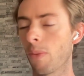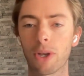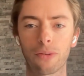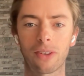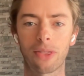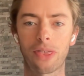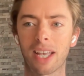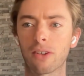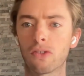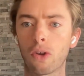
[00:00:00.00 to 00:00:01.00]
We often
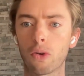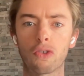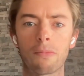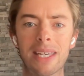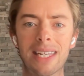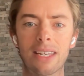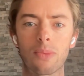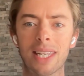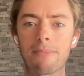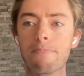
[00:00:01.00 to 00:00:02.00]
think as social media,
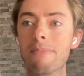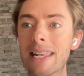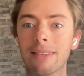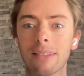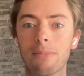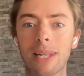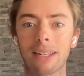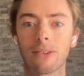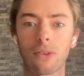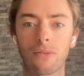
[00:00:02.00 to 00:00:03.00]
we need millions and
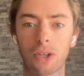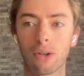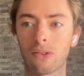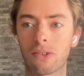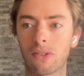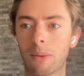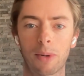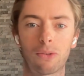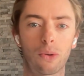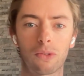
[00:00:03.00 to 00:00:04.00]
millions of views, and some
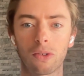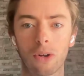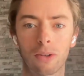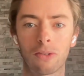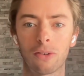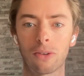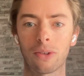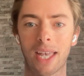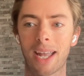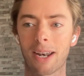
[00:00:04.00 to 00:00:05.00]
of my talks have gone on to
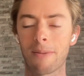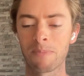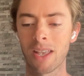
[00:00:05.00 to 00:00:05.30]
do that.